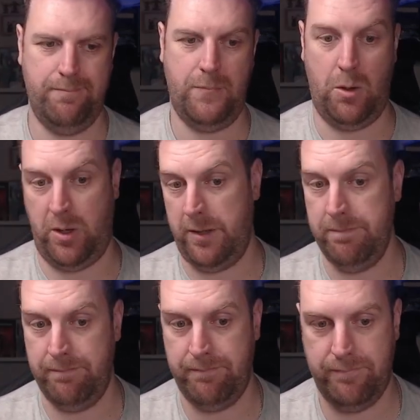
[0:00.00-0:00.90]
Okay.
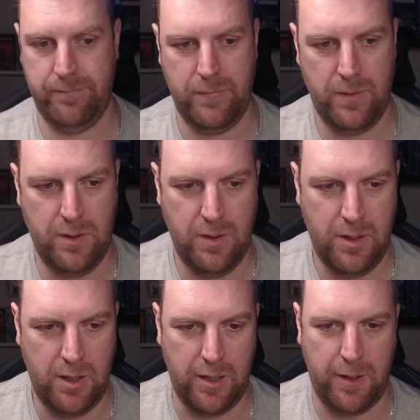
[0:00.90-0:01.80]

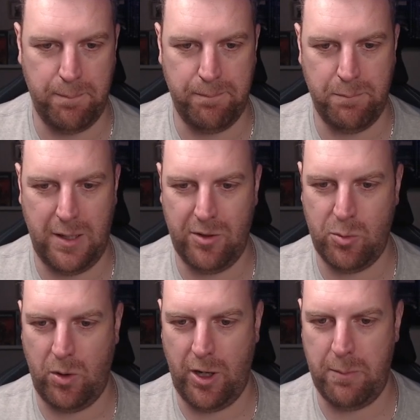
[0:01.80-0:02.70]

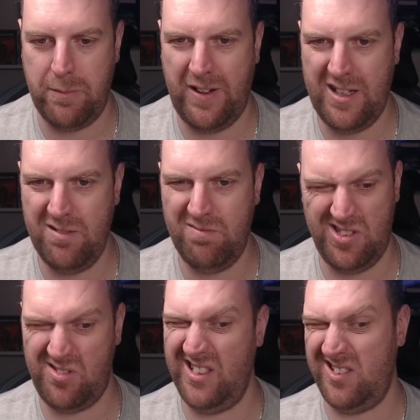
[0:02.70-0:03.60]
-1 armor value.
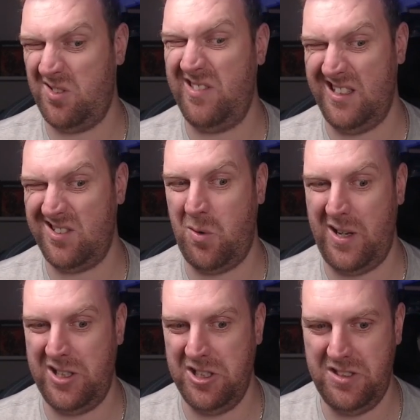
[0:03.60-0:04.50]
That's
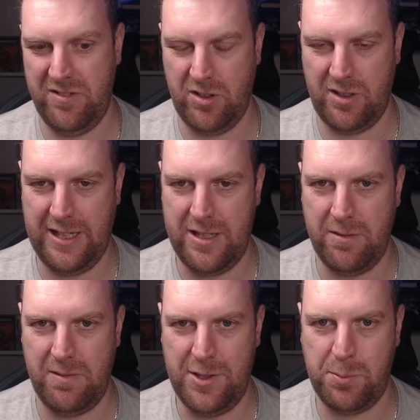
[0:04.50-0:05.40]
quite good. You've got to get
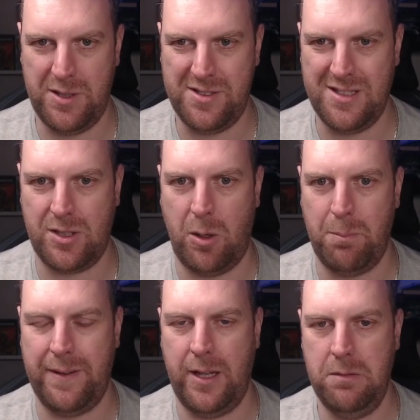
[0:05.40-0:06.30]
your lead priest into
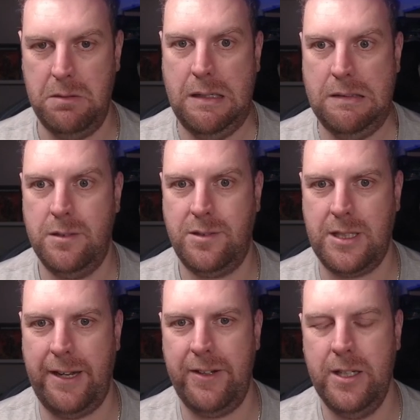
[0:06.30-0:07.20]
combat though. It's
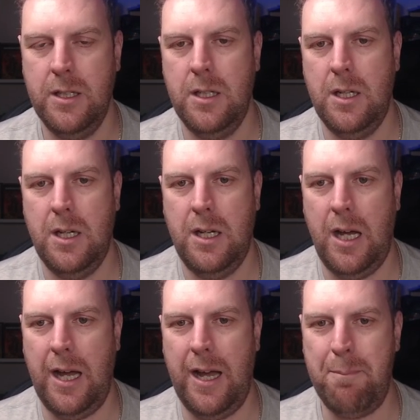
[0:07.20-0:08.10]
scary.
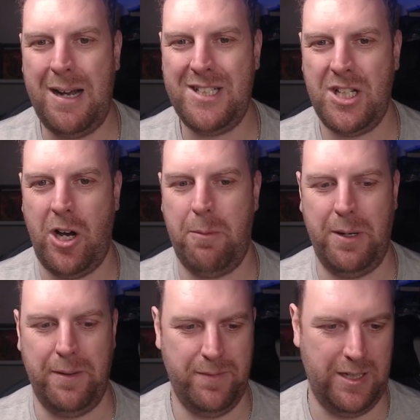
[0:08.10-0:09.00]
Magic
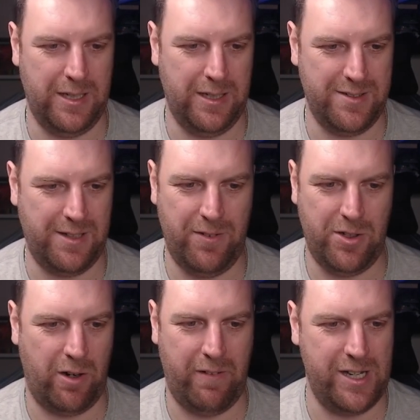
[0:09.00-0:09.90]
armor. It's
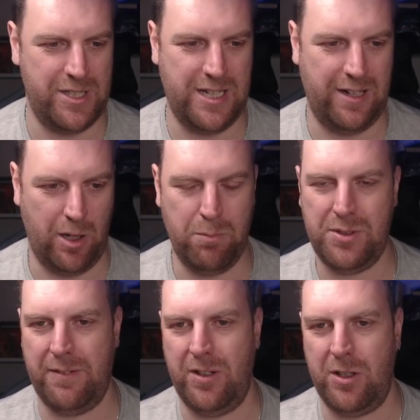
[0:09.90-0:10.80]
definitely not a range attack. Nope, it's
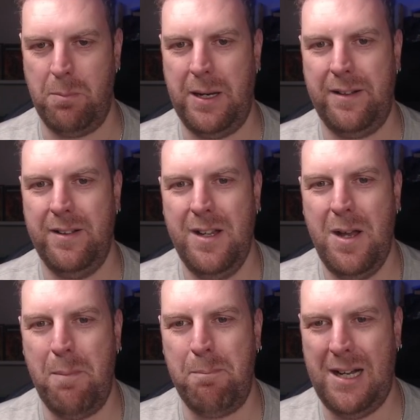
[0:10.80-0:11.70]
definitely combat.
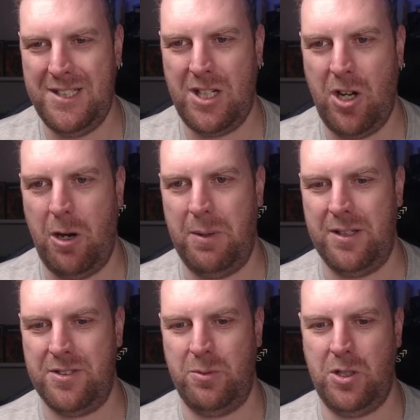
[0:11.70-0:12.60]
Magic armor.
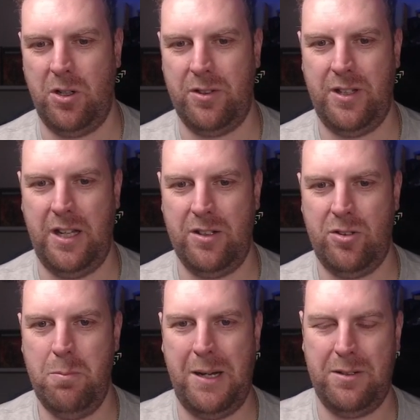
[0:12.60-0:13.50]
So we got
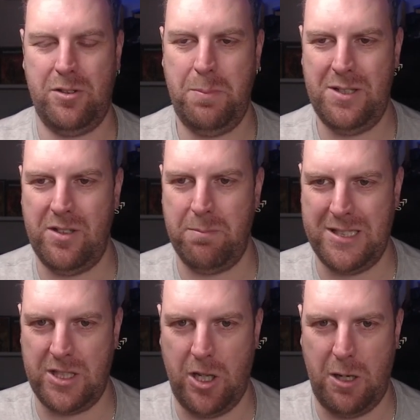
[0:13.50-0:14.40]
two pieces of
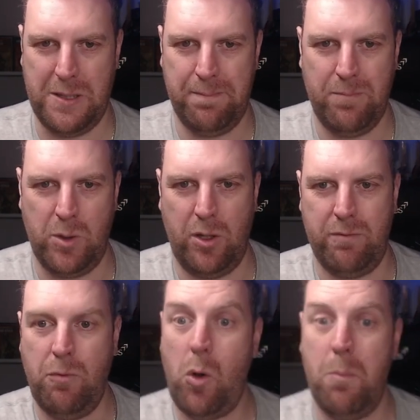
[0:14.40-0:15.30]
magic armor. We've got the
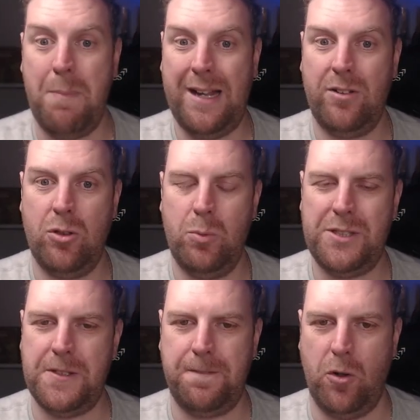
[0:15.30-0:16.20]
Royal Mantle,
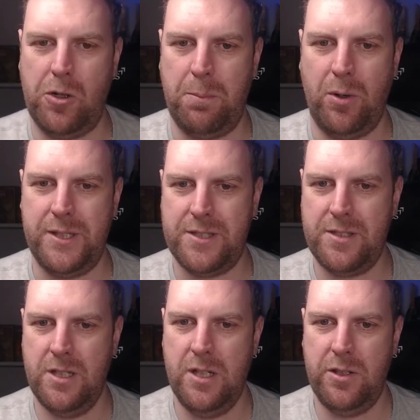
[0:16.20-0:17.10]
which is 40
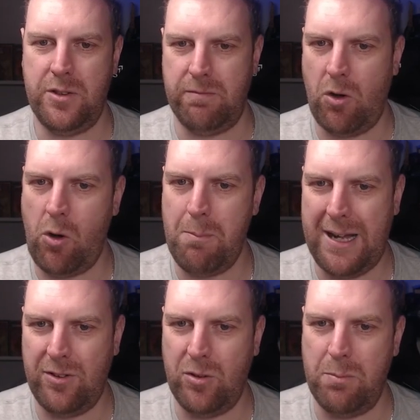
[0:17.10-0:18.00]
points. The Royal
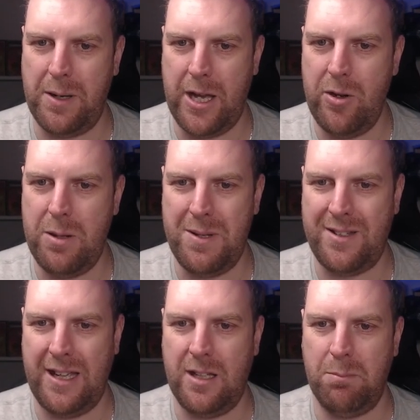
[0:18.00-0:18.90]
Mantle may only be
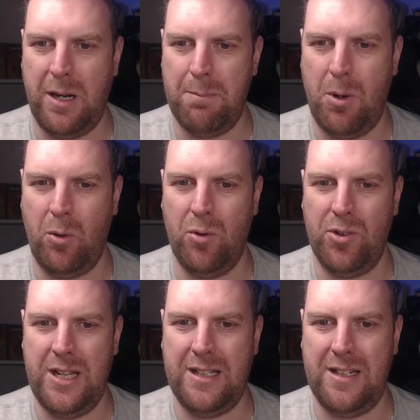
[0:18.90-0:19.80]
taken by models
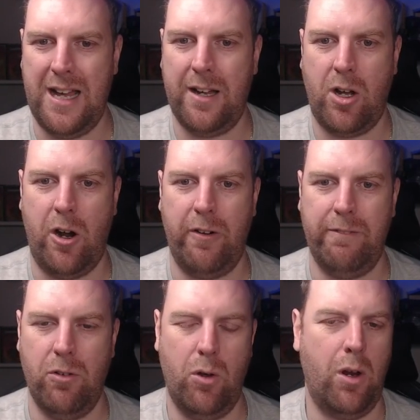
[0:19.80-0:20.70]
in a
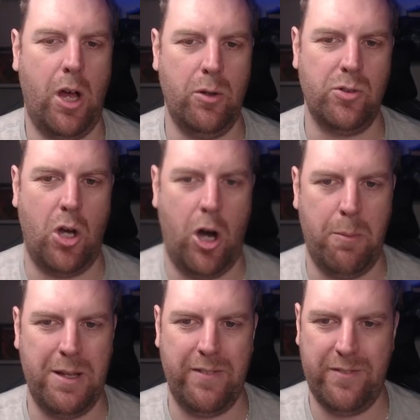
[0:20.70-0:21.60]
Necrocaran Royal Host
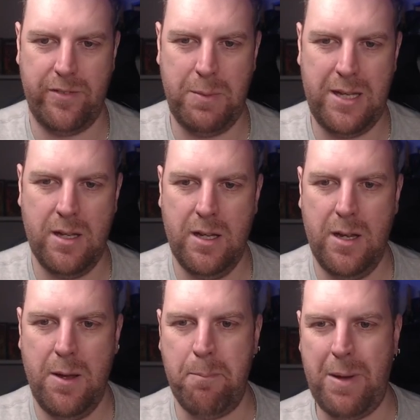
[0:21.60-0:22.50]
Army of Infamy.
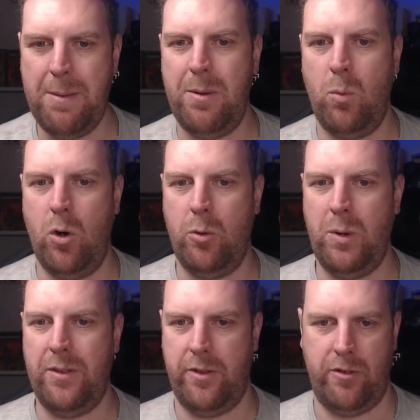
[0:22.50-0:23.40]
May be worn
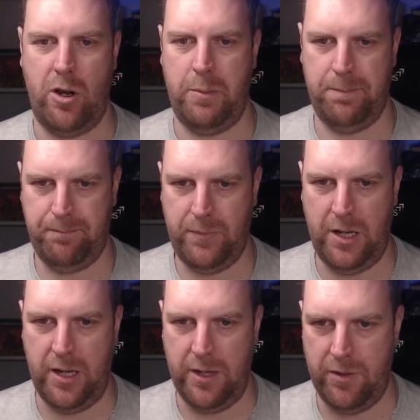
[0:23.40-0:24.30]
with other armor.
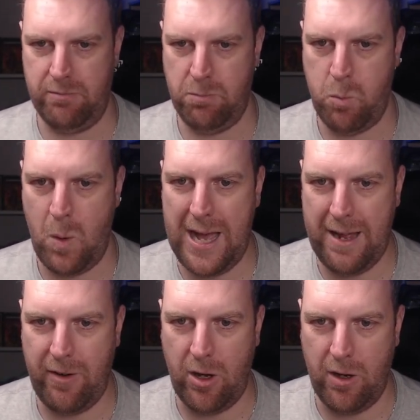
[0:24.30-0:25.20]
The
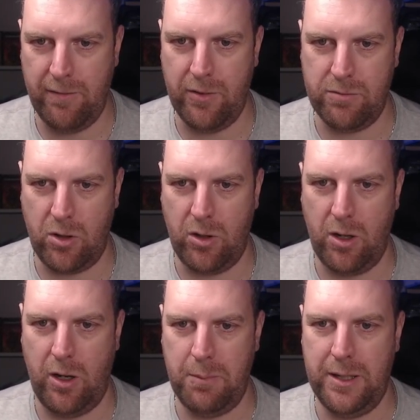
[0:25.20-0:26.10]
wearer of the
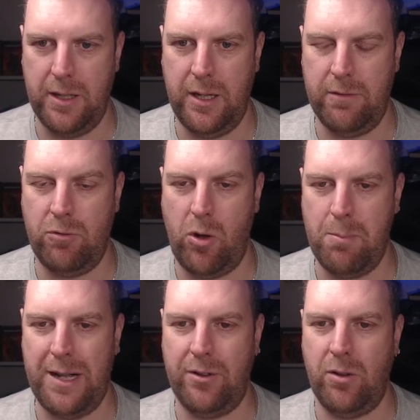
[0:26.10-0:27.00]
Royal
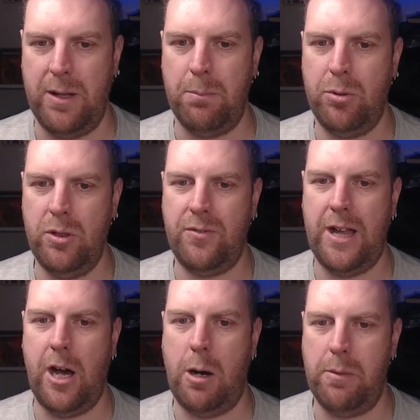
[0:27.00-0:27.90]
Mantle improves
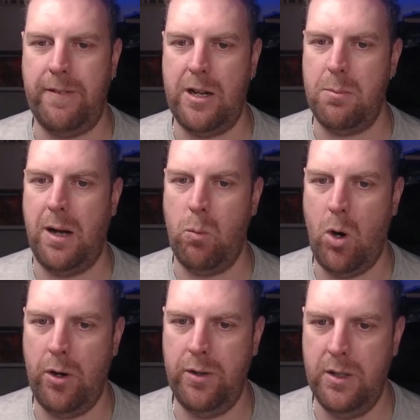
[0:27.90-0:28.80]
their armor value by
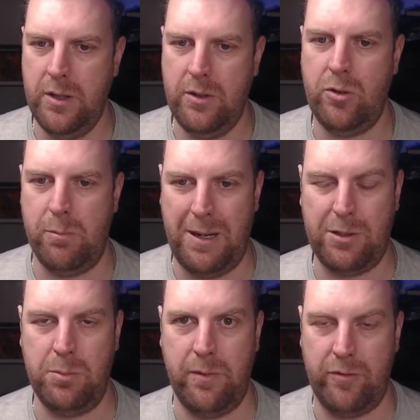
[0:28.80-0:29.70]
1 to a
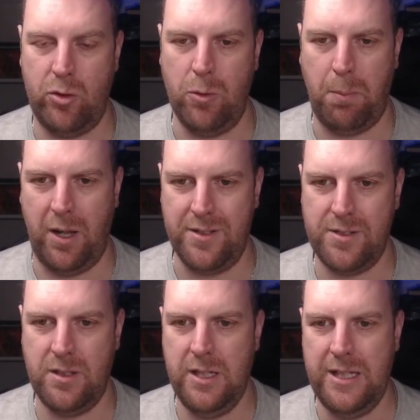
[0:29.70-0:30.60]
maximum of 2+.